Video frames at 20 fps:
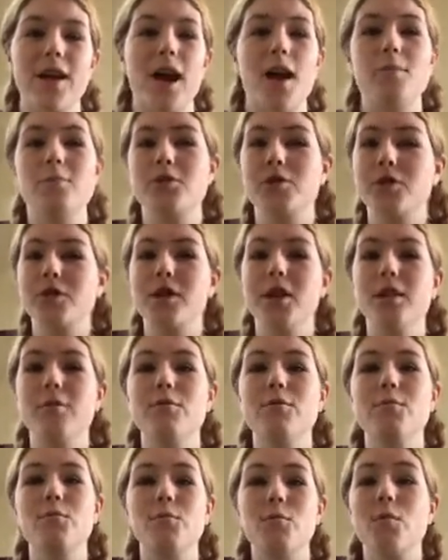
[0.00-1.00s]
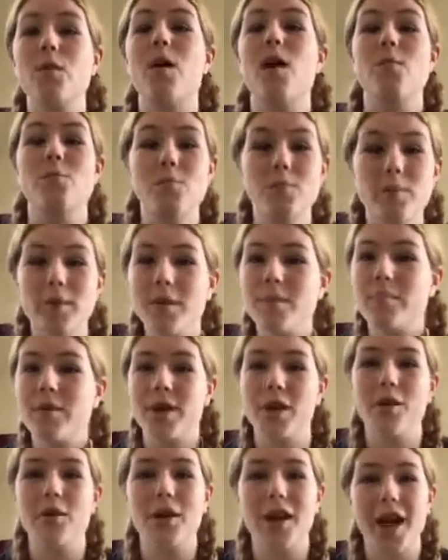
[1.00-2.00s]
I'm sure he would probably
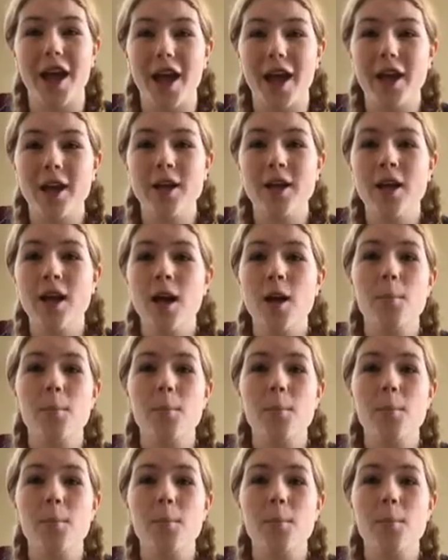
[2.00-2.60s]
be okay,